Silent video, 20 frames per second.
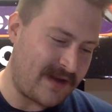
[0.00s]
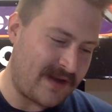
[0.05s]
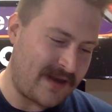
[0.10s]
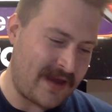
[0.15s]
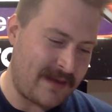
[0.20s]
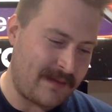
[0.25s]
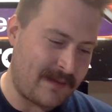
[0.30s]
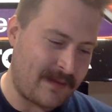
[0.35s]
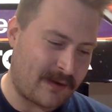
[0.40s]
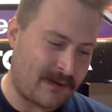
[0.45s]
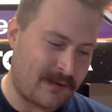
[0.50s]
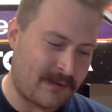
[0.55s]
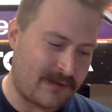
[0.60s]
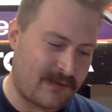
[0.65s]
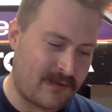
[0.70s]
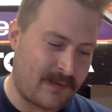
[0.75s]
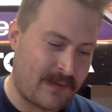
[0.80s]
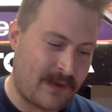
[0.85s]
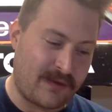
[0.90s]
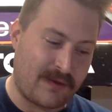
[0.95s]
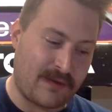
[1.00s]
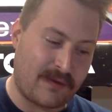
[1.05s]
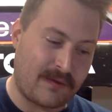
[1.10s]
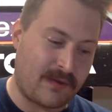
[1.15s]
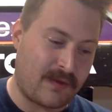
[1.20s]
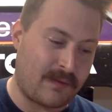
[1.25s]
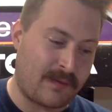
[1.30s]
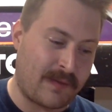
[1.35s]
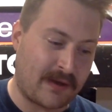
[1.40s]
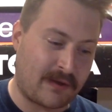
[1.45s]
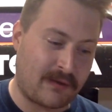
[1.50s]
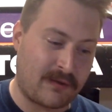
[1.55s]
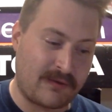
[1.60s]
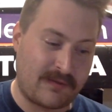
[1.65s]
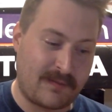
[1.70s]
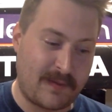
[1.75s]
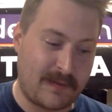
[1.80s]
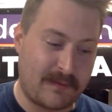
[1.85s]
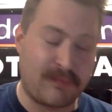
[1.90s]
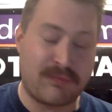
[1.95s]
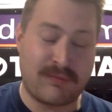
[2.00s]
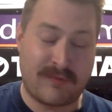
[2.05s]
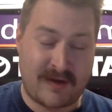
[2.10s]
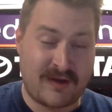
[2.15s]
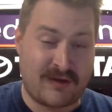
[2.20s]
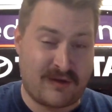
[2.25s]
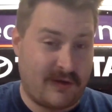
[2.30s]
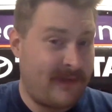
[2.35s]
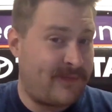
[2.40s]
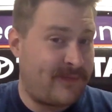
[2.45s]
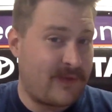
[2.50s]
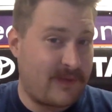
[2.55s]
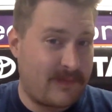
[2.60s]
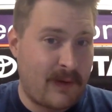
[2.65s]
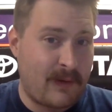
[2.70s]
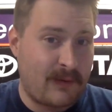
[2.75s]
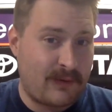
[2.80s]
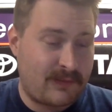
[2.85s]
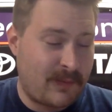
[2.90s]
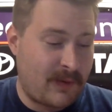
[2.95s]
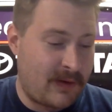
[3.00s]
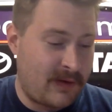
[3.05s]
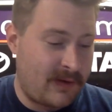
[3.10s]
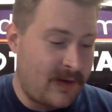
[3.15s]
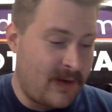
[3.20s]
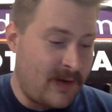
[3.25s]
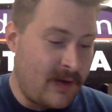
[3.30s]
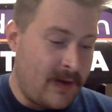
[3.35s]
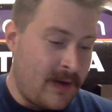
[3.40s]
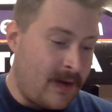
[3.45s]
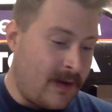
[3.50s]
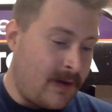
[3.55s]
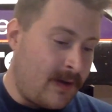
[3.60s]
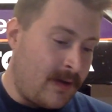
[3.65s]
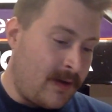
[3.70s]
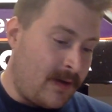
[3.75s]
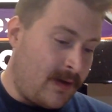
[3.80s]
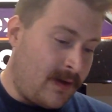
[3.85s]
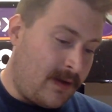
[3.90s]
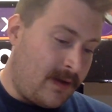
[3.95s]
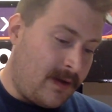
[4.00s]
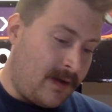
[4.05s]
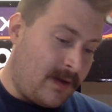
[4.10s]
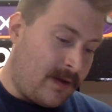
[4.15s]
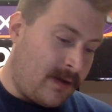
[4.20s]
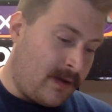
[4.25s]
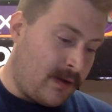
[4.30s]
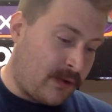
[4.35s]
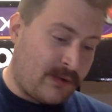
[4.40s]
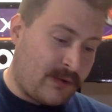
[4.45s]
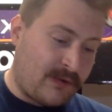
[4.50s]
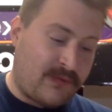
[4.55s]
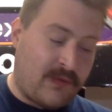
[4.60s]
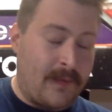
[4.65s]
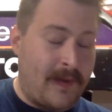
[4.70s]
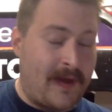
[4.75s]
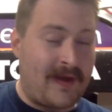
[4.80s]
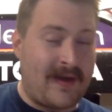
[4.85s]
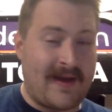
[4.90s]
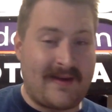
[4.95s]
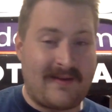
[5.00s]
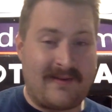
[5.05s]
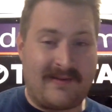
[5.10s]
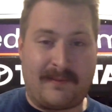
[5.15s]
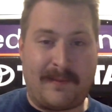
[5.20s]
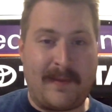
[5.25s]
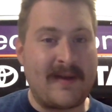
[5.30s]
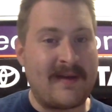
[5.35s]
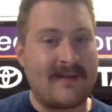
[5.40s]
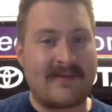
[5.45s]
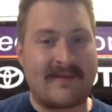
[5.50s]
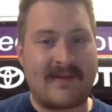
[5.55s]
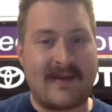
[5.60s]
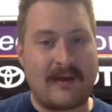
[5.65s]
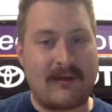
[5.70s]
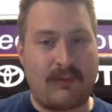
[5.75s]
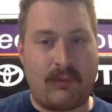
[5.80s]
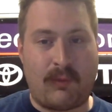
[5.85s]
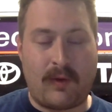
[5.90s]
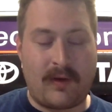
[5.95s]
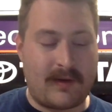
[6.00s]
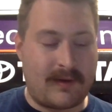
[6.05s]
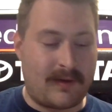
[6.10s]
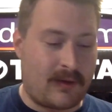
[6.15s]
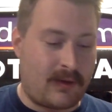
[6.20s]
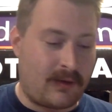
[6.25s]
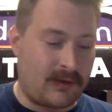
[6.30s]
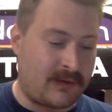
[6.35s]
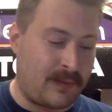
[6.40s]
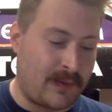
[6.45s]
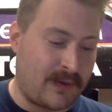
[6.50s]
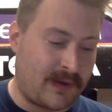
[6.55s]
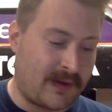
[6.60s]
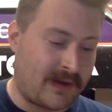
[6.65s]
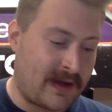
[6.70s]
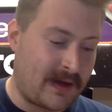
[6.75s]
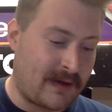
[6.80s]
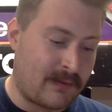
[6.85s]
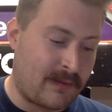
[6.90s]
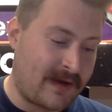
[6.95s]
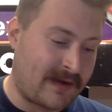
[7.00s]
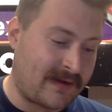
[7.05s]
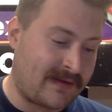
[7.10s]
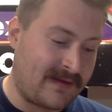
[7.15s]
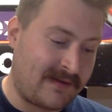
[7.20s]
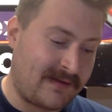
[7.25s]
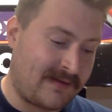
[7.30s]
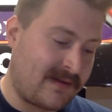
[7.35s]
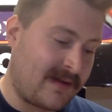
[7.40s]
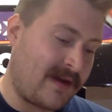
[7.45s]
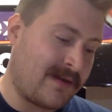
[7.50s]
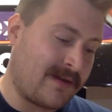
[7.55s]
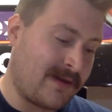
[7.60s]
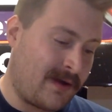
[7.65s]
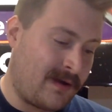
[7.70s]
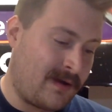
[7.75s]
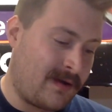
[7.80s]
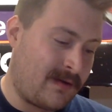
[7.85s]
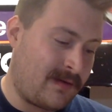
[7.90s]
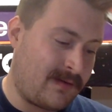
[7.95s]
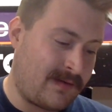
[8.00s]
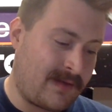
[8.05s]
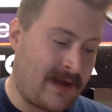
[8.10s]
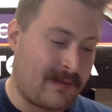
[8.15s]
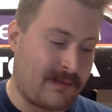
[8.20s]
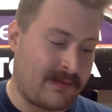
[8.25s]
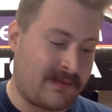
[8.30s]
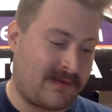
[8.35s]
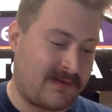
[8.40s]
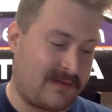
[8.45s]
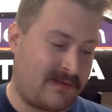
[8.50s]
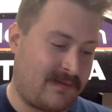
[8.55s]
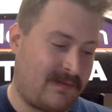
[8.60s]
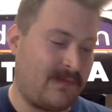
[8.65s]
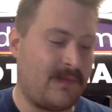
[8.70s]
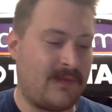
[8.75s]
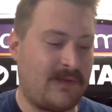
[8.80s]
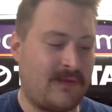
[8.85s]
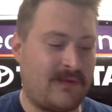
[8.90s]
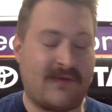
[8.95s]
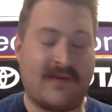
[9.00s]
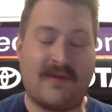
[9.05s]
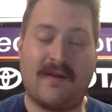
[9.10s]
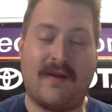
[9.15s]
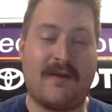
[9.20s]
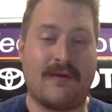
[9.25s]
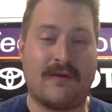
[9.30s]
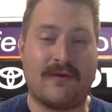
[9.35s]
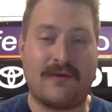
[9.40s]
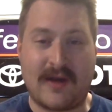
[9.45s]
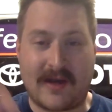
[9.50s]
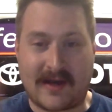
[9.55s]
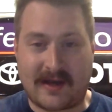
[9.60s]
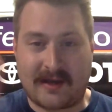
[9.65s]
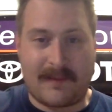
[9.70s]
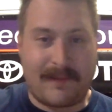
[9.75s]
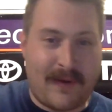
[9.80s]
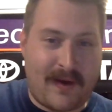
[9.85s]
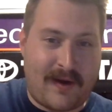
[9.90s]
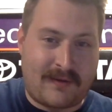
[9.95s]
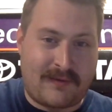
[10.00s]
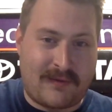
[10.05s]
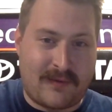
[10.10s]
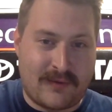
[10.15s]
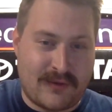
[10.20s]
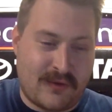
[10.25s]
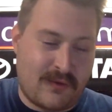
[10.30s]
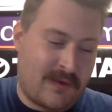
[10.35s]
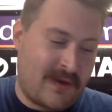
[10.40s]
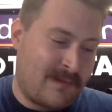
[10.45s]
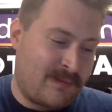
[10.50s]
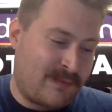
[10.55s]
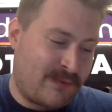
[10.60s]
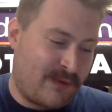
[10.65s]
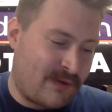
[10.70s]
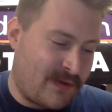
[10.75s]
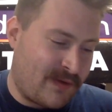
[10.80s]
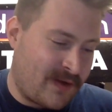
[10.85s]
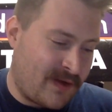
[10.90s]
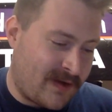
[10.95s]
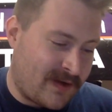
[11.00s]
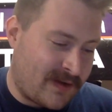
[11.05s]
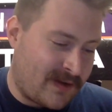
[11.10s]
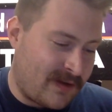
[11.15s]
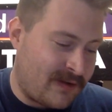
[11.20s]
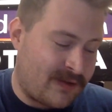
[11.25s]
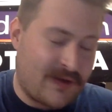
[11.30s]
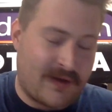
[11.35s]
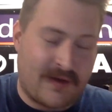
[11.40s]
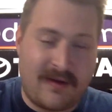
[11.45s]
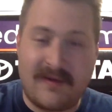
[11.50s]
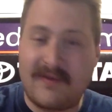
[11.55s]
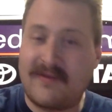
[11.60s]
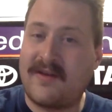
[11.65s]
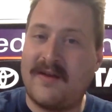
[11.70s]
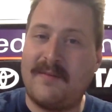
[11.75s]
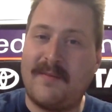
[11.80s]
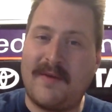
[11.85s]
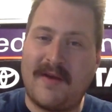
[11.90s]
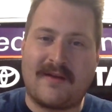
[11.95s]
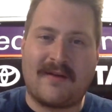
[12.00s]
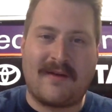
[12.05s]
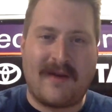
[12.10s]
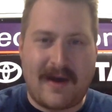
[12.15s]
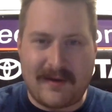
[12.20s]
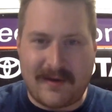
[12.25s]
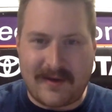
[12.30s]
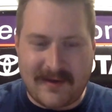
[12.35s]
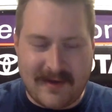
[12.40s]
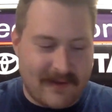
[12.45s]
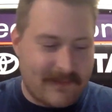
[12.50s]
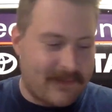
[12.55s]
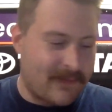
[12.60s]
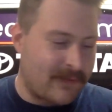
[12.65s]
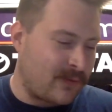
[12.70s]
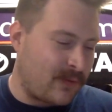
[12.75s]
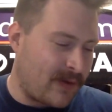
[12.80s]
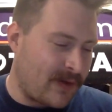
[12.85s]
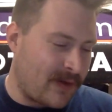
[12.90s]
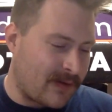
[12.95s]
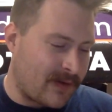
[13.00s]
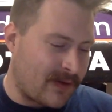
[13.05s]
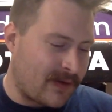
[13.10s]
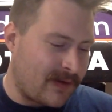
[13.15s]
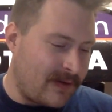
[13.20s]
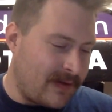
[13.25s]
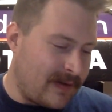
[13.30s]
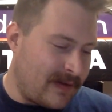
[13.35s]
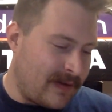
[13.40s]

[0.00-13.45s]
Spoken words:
Denny Hamlin and Christopher Bell. Their pit crews have been pretty good for the most part. You know, Christopher Bell had his spin in stage 1 that ultimately kind of wrecked his day there, and that was just another check in the box for Joe Gibbs early on there. He thought, it's going to be a cloudy day for Toyota.